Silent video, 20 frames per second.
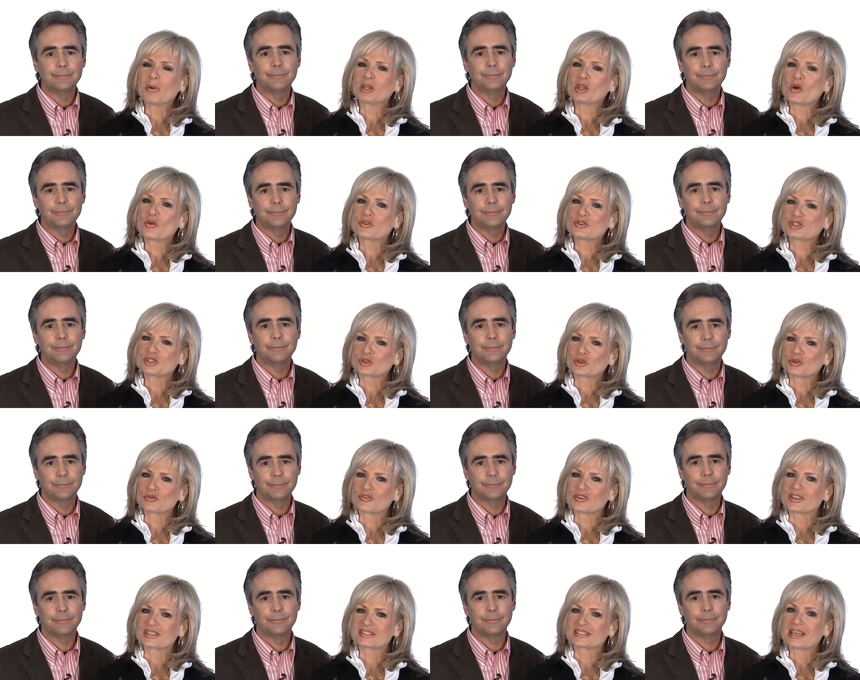Speaker 1: below the
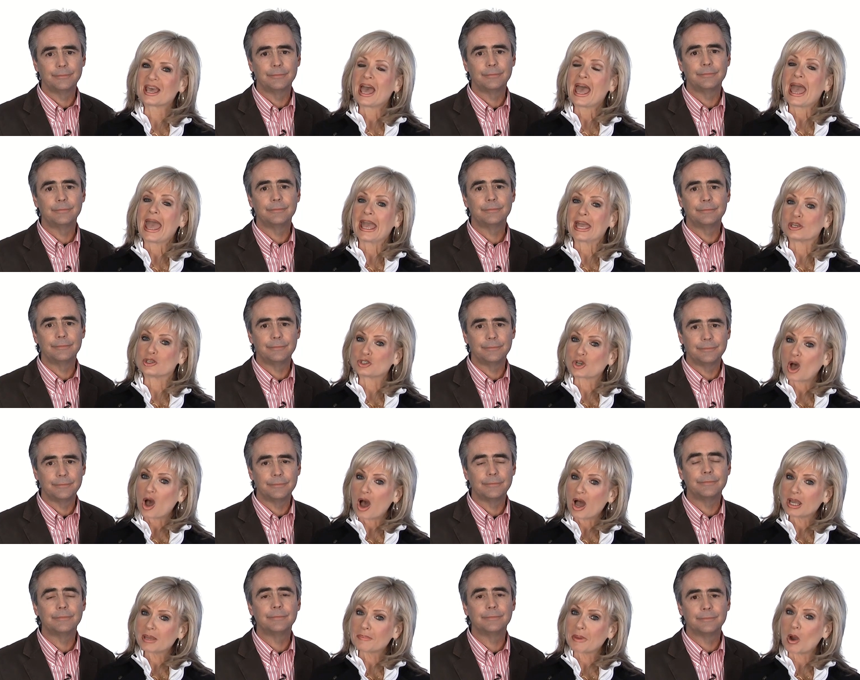surface and
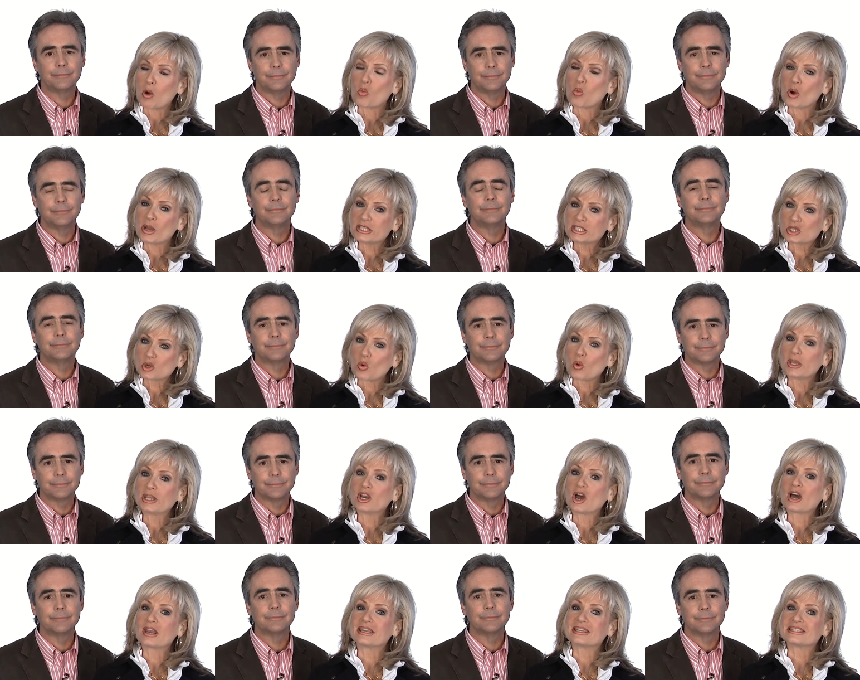talk about what's
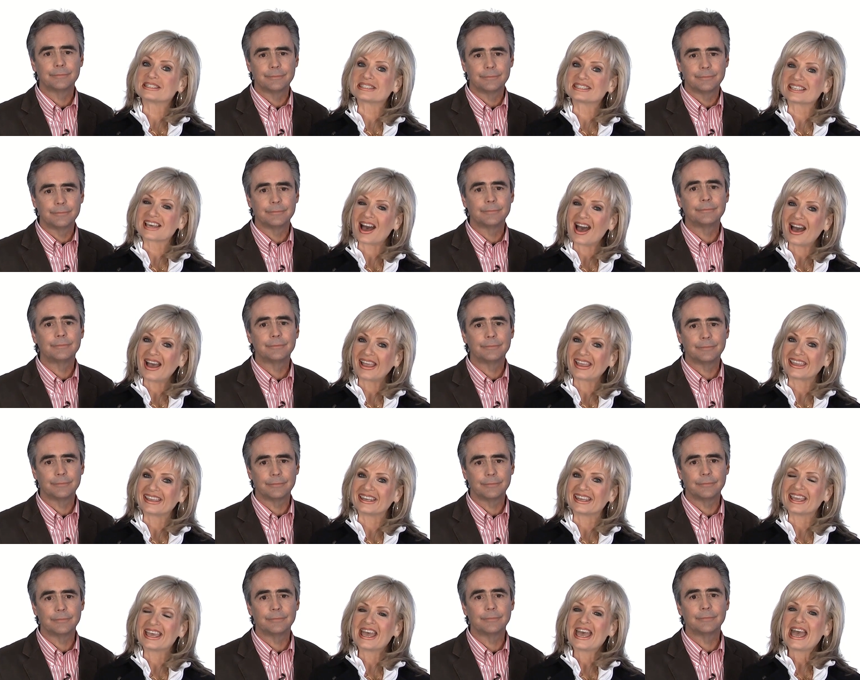going on
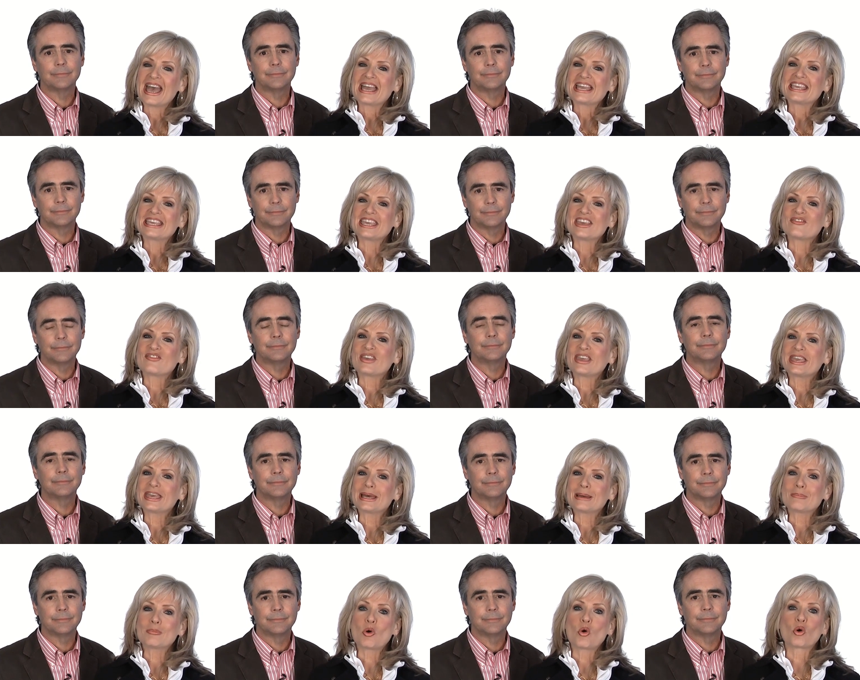inside. Give
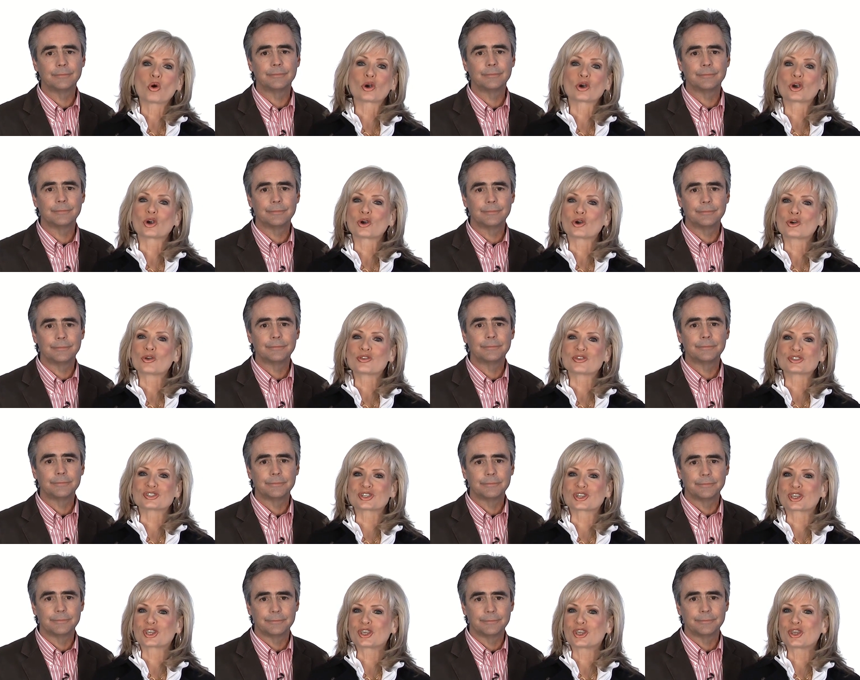him or her
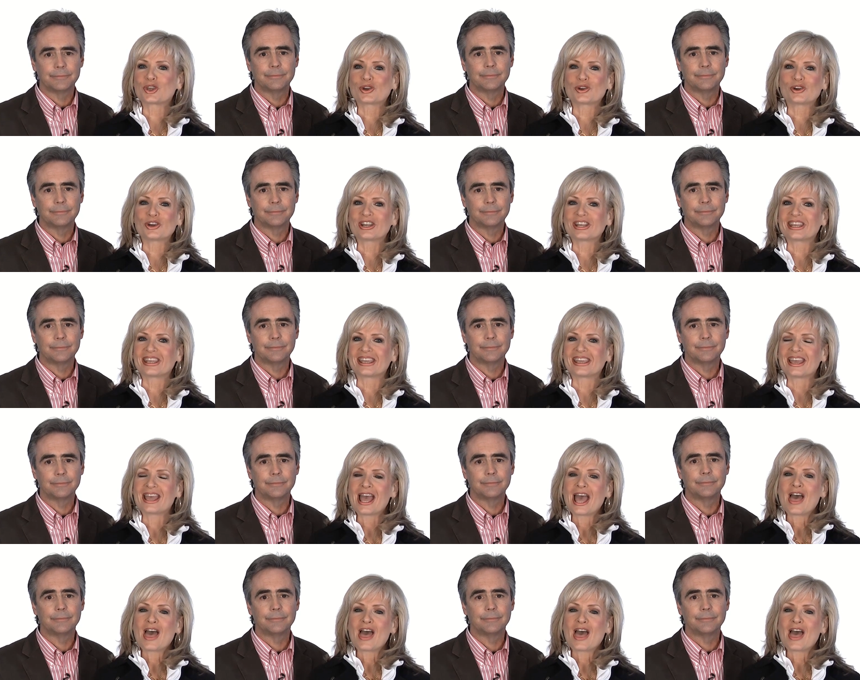the security